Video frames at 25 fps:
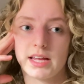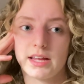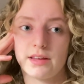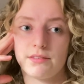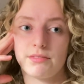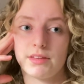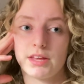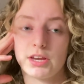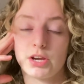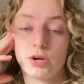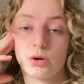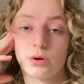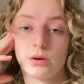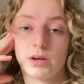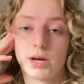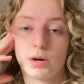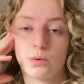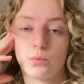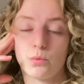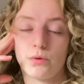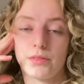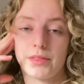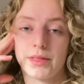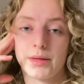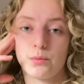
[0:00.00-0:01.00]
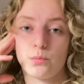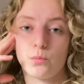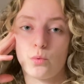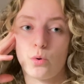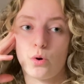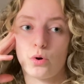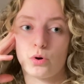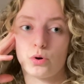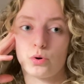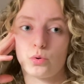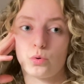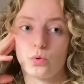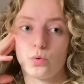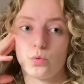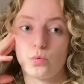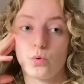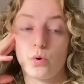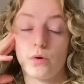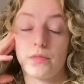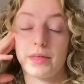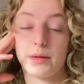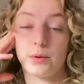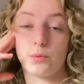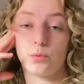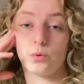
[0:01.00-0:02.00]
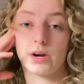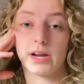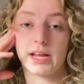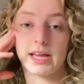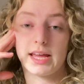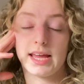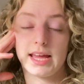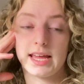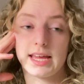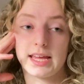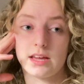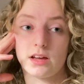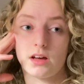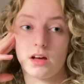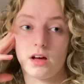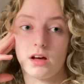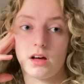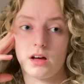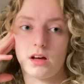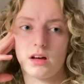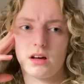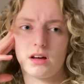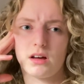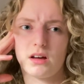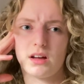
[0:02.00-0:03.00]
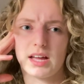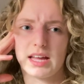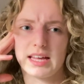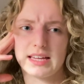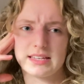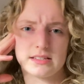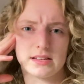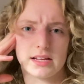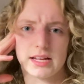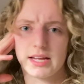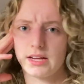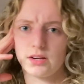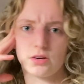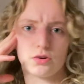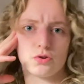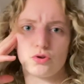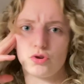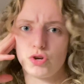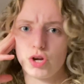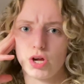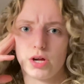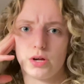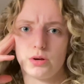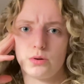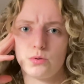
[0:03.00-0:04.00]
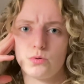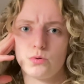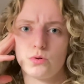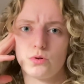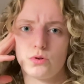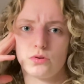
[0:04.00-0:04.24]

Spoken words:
if they don't get what they want or what they want to hear, it's like, no.